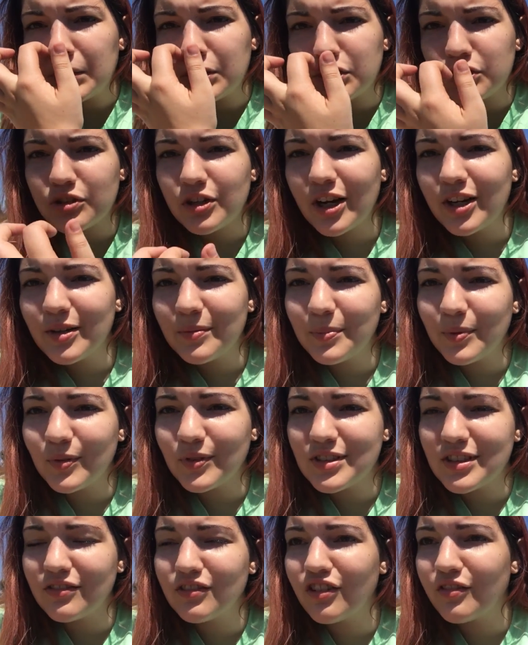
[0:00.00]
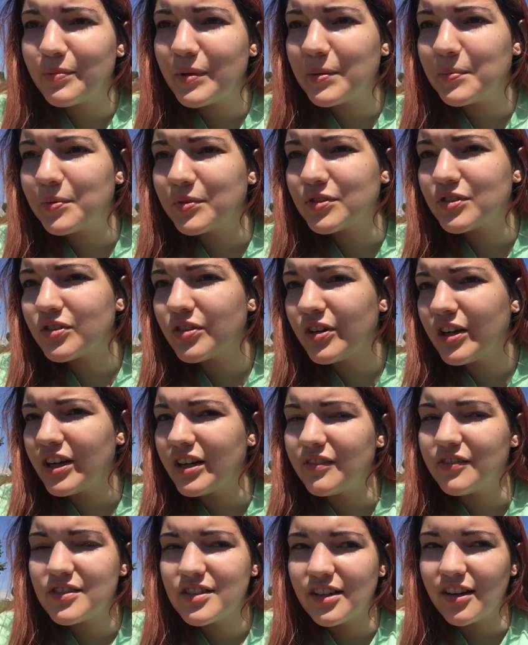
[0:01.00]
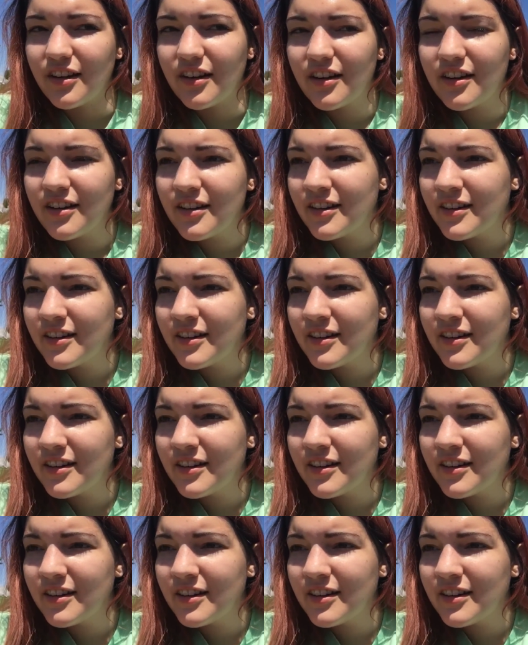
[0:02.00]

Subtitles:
Trying to pull stuff off people's graves here.